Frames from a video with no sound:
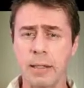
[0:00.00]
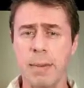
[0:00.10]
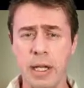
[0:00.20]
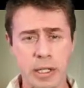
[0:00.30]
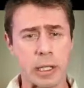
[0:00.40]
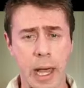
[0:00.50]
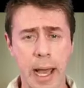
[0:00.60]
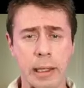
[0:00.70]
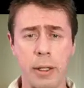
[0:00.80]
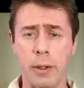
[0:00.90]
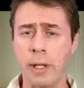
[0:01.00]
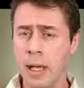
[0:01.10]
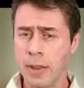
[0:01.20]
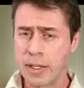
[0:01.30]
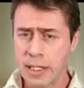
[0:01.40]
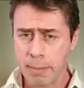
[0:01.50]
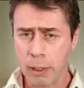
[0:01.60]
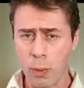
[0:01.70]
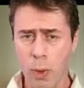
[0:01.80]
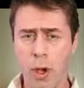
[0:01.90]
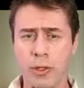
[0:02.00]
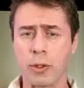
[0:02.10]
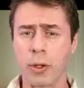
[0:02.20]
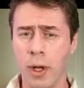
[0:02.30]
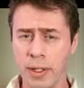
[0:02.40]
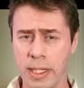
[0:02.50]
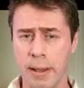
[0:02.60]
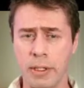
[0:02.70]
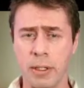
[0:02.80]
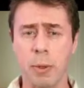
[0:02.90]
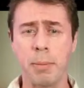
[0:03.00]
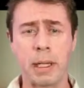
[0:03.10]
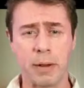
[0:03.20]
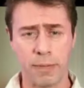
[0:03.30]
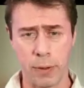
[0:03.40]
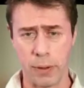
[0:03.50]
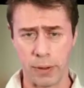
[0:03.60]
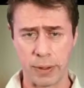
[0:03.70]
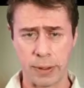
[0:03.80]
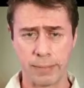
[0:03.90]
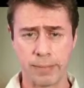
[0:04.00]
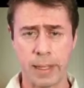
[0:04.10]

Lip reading: diminish the likelihood that similar words or concepts will be confused.